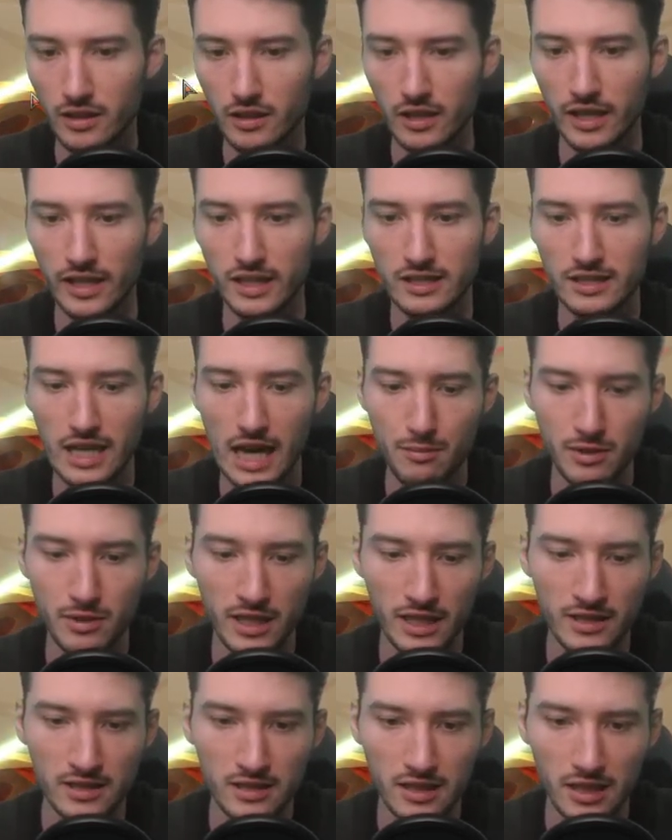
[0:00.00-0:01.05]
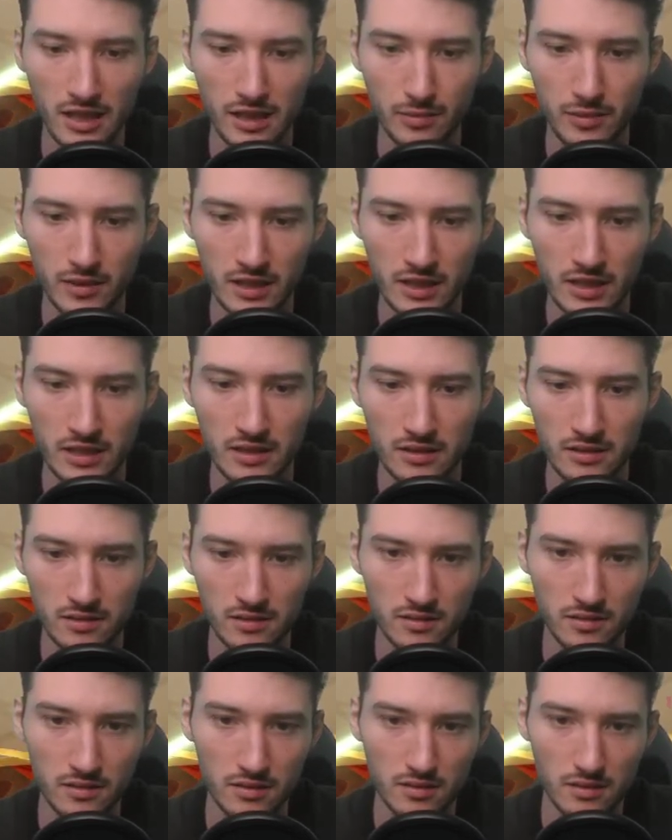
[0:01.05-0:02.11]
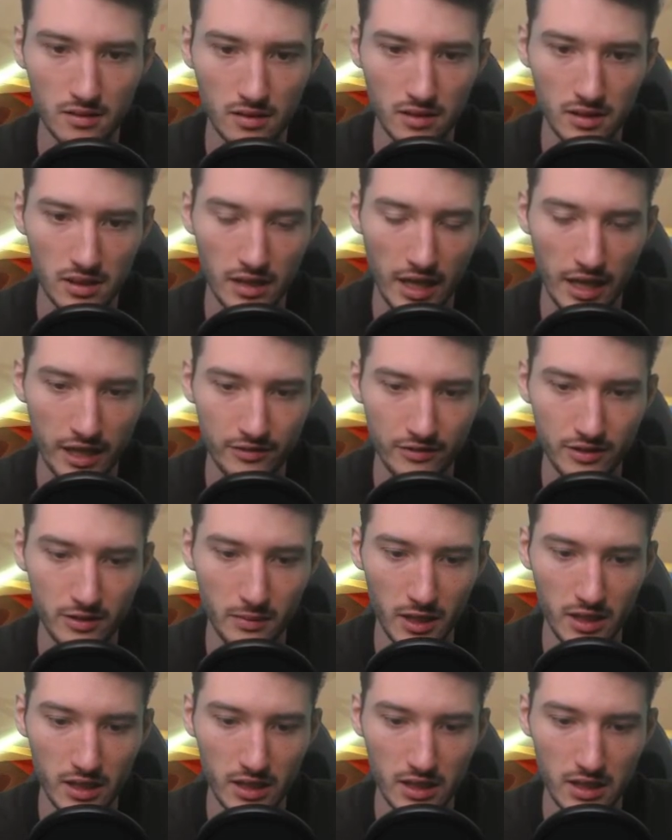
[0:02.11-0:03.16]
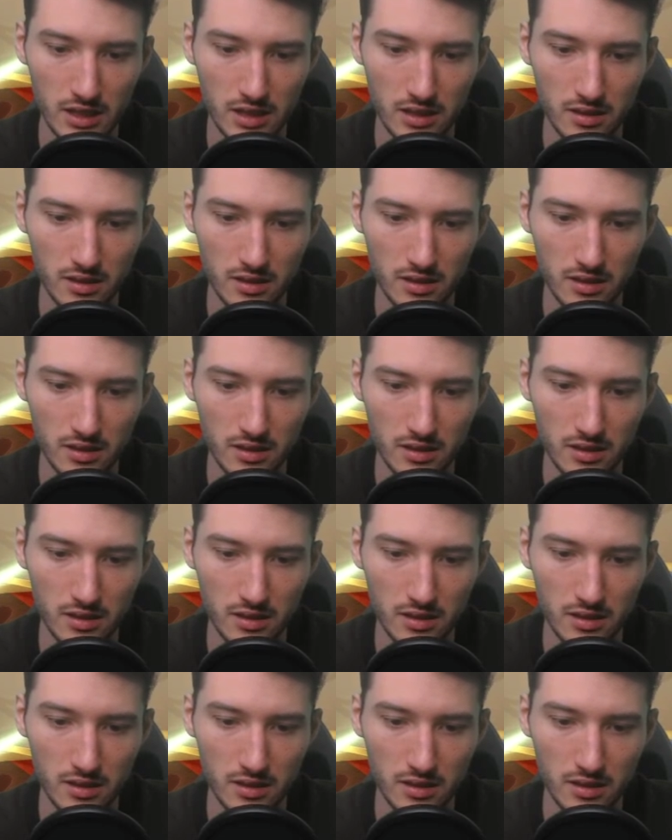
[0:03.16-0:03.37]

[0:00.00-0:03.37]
I can tap it and step, and then attack everybody.